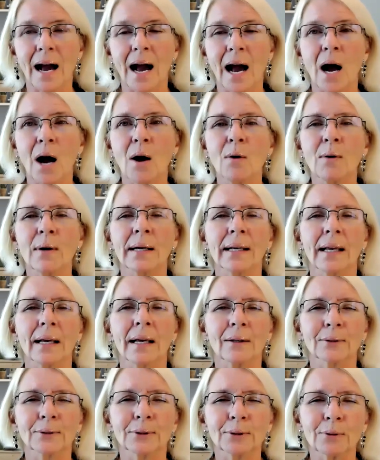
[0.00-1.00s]
how can I
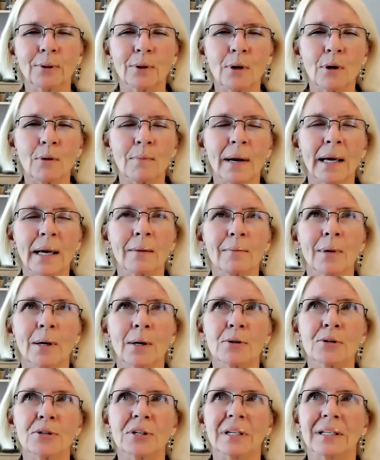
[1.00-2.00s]
control my
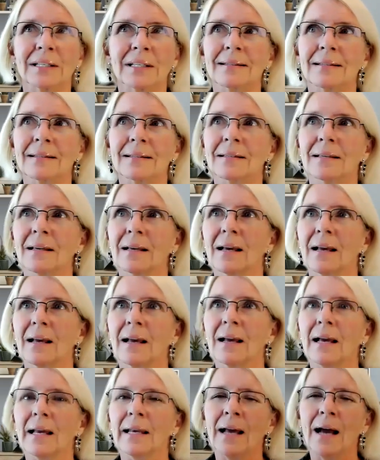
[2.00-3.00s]
emotions?
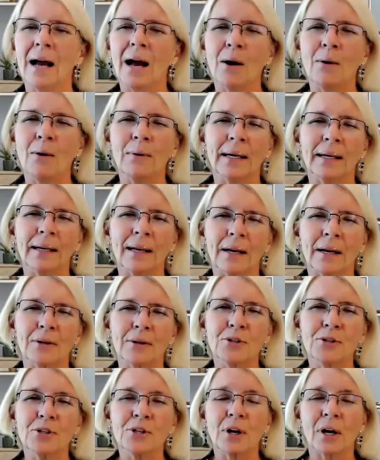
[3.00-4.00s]
And how can I
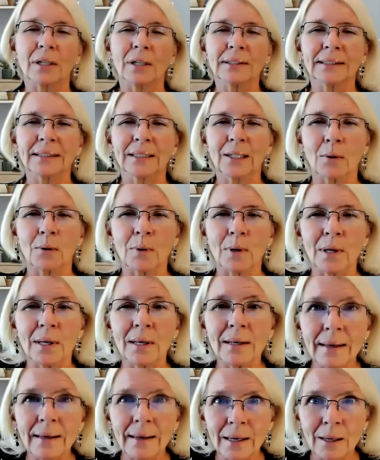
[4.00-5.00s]
just go a
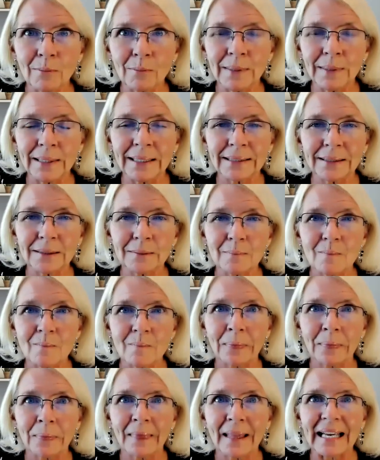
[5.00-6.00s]
little bit
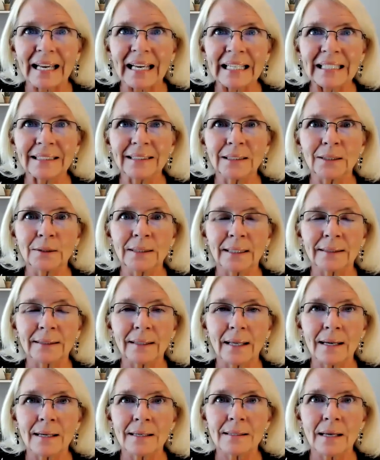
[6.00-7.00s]
into that
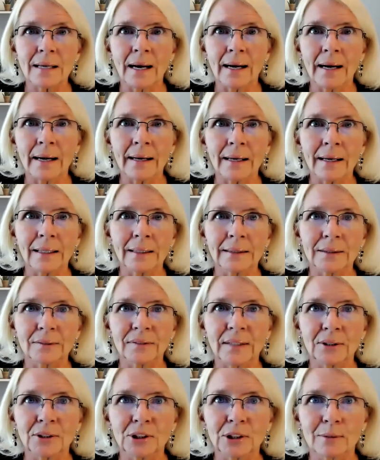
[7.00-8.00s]
anxiety
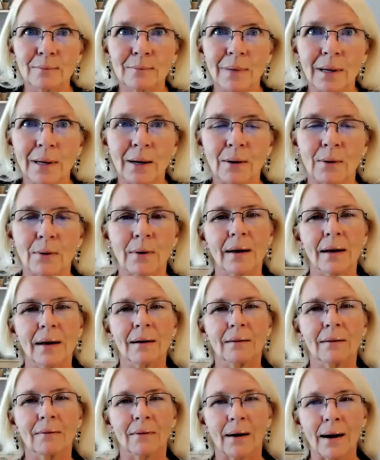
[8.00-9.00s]
intervention mode?
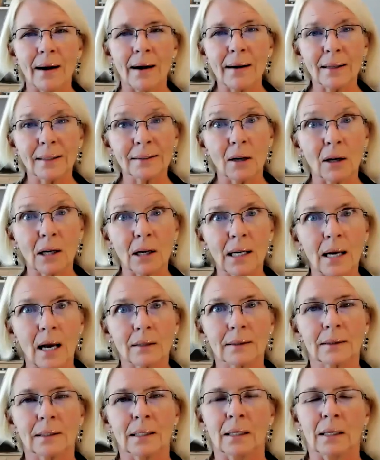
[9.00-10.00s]
Right? I talk a
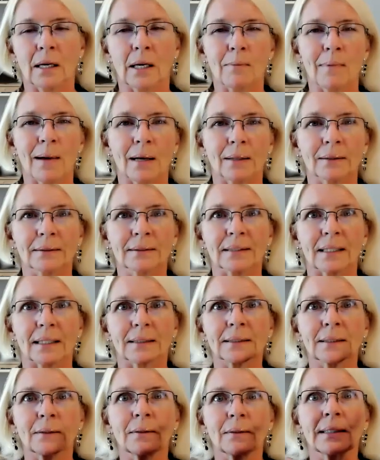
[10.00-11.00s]
lot about that.
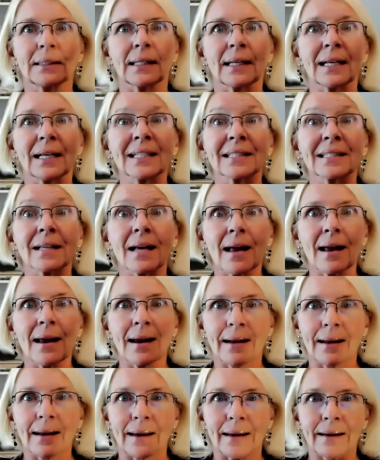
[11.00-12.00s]
So that
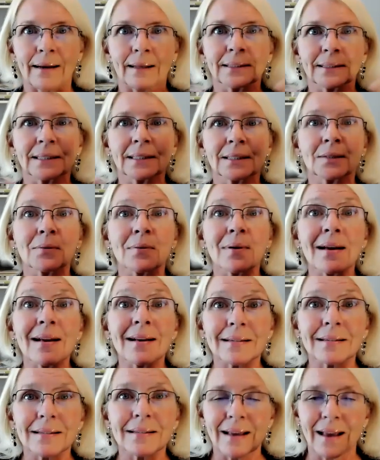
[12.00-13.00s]
anxiety, that
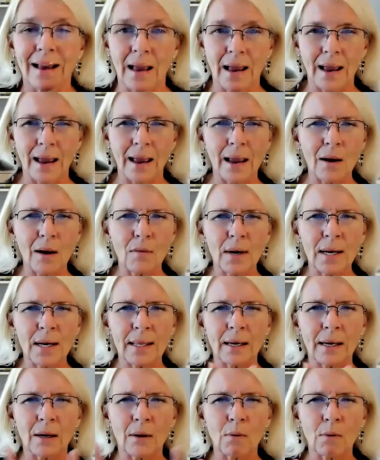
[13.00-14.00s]
stress,
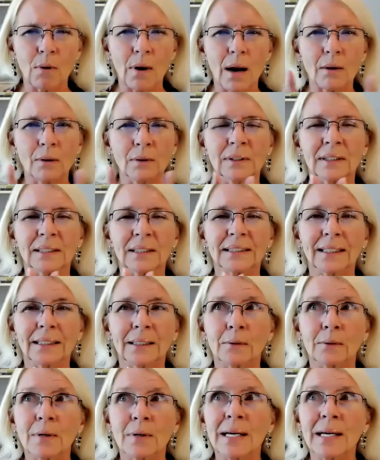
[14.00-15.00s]
everything around us
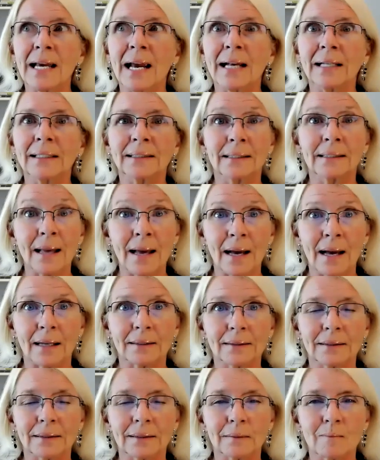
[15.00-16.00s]
that creates
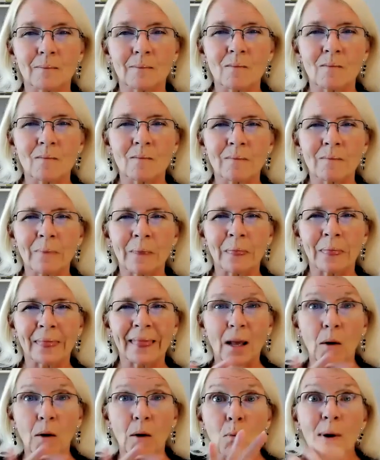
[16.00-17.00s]
that,
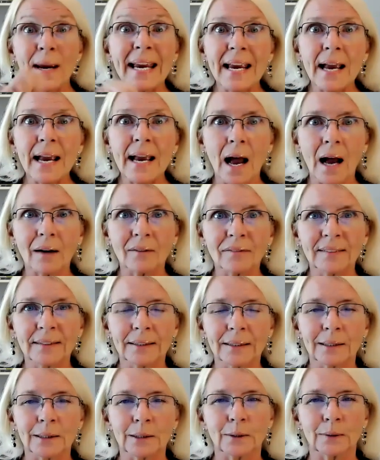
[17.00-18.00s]
we have
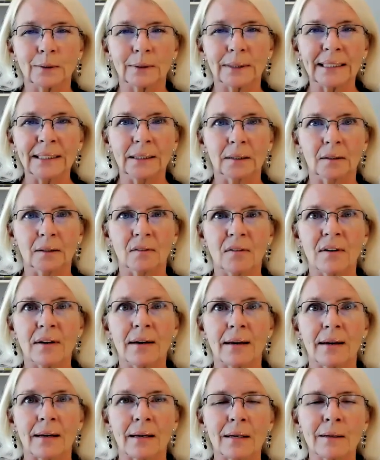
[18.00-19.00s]
to
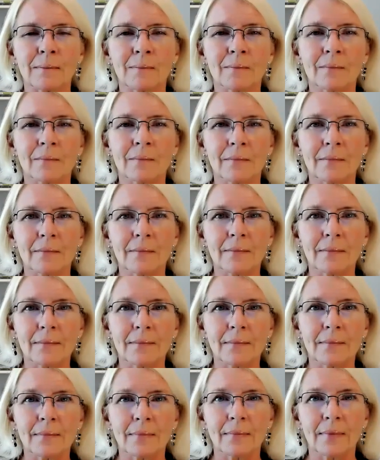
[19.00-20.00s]
intervene
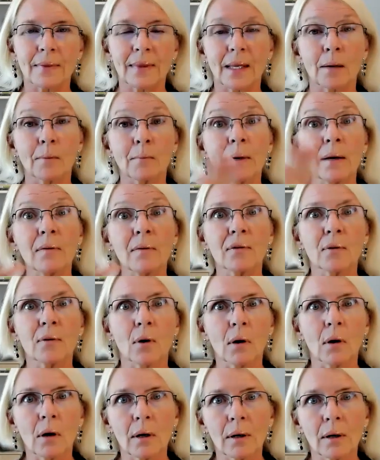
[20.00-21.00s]

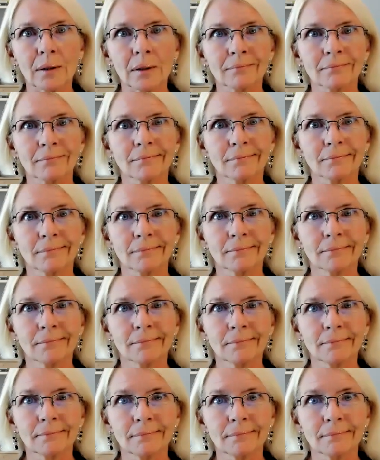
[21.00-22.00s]
before
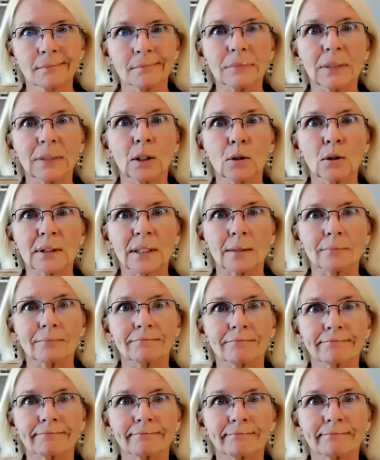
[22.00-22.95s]
we lose it.